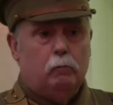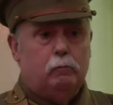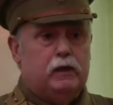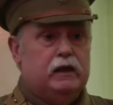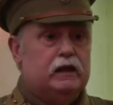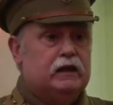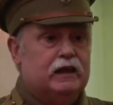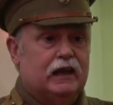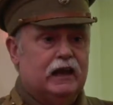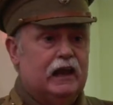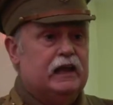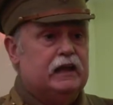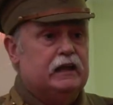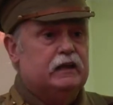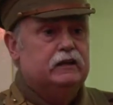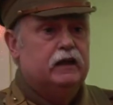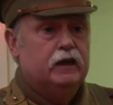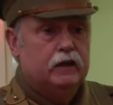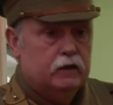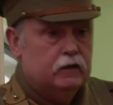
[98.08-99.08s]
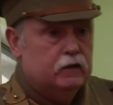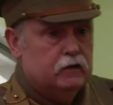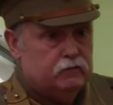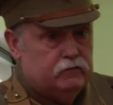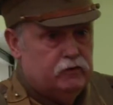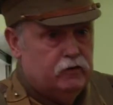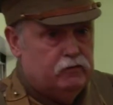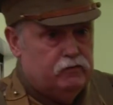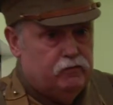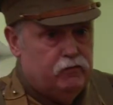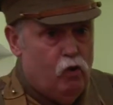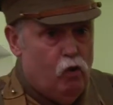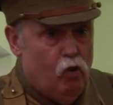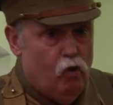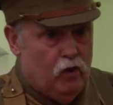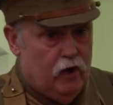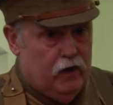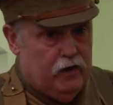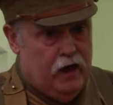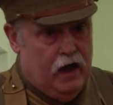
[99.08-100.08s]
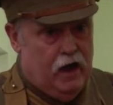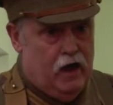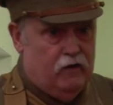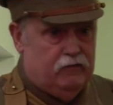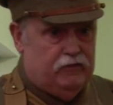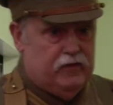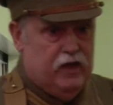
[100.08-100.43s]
been cleaned for 4.5